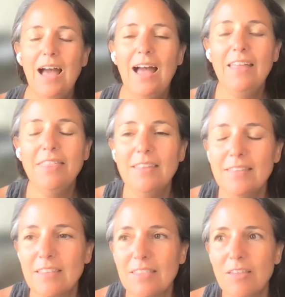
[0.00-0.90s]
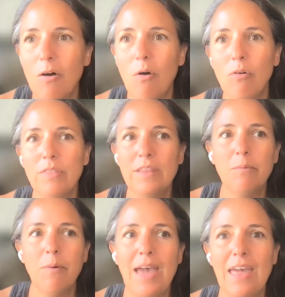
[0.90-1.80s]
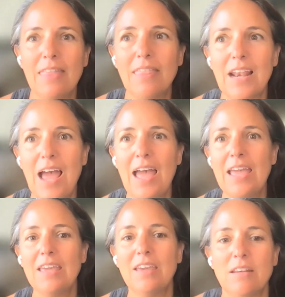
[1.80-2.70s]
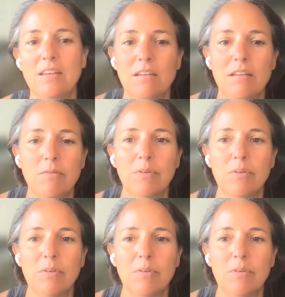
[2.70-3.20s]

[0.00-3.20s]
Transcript: I think that the only way that I can